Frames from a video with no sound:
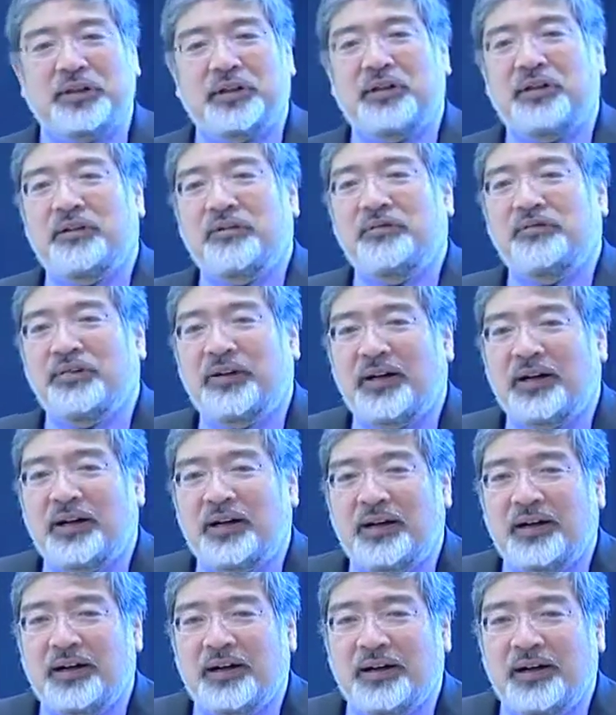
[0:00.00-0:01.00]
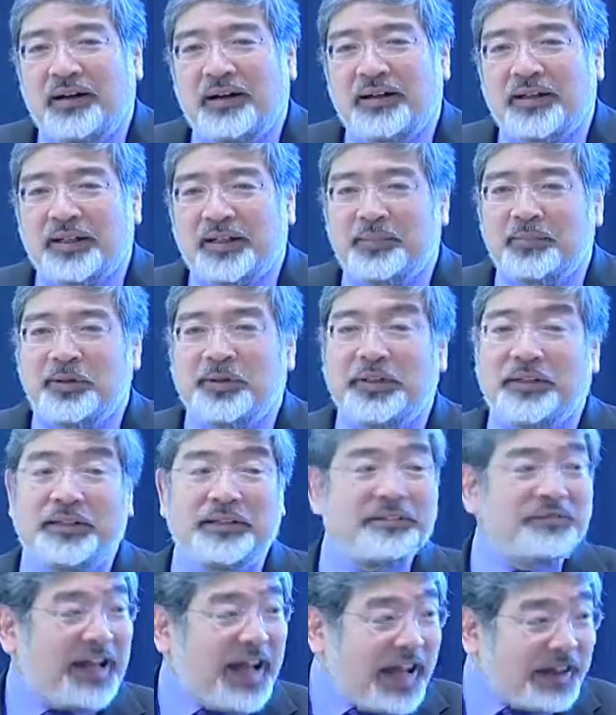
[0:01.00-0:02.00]
of
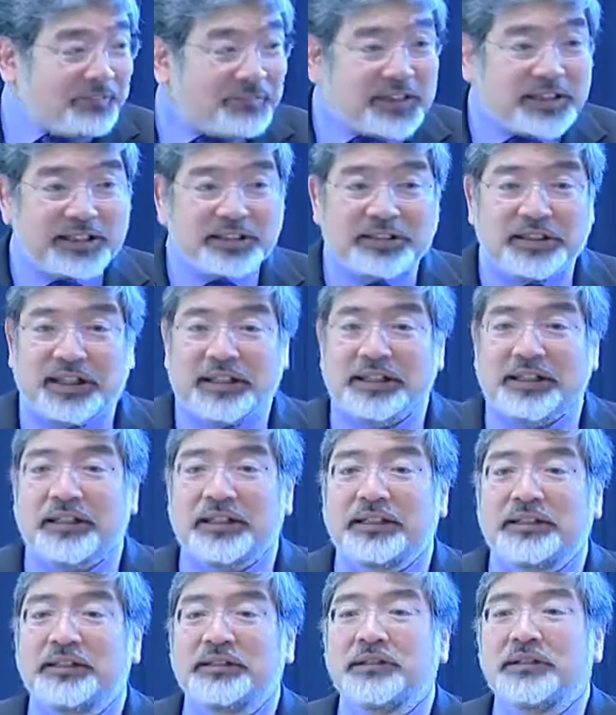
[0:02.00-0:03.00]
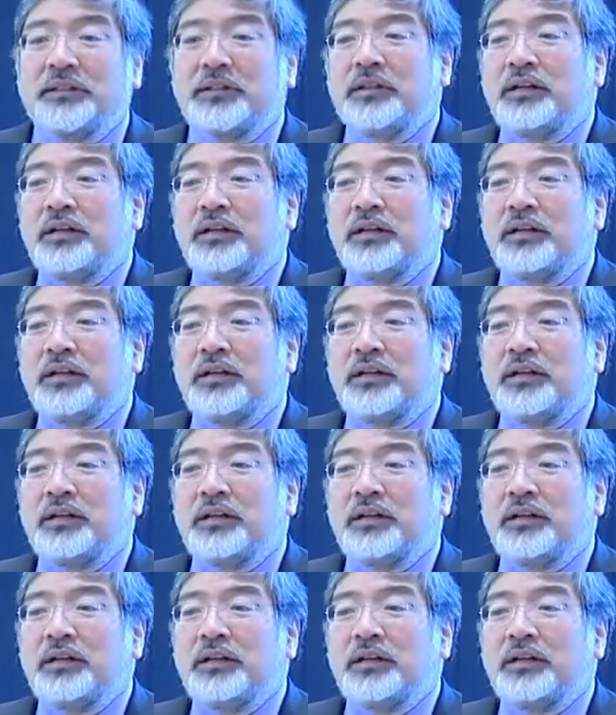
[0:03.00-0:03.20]
community of advocates like this,